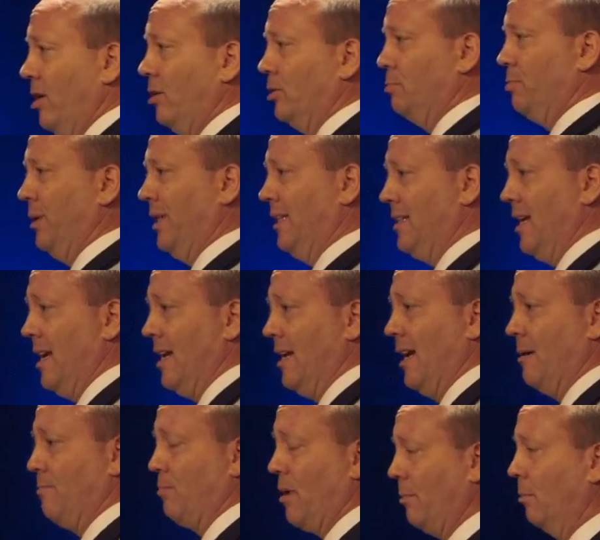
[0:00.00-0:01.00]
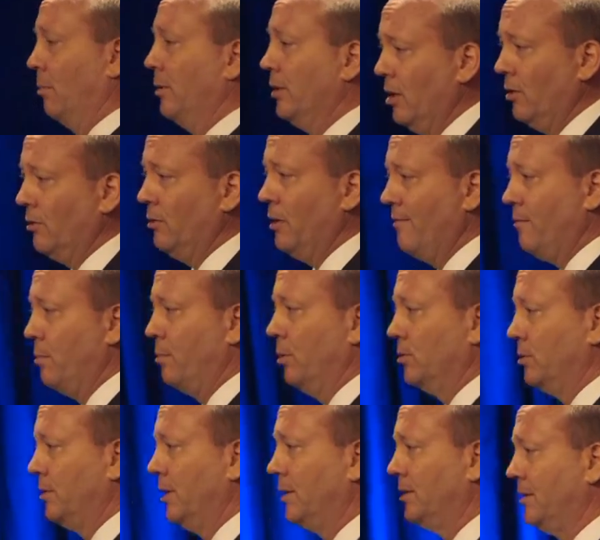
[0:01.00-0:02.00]
that knows big data. I probably don't have a
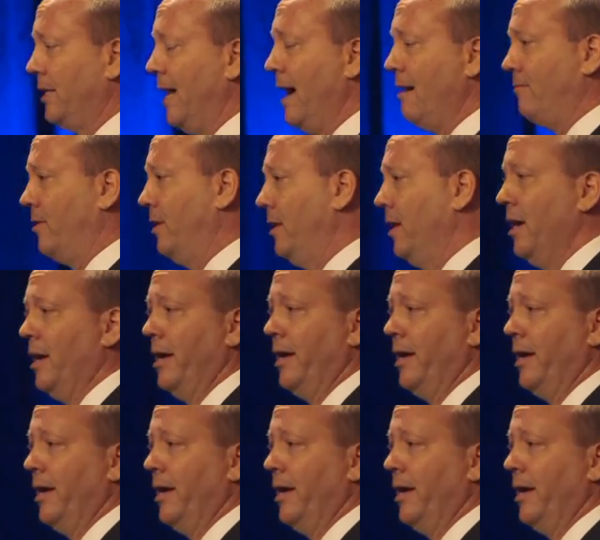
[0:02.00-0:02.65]
person on staff that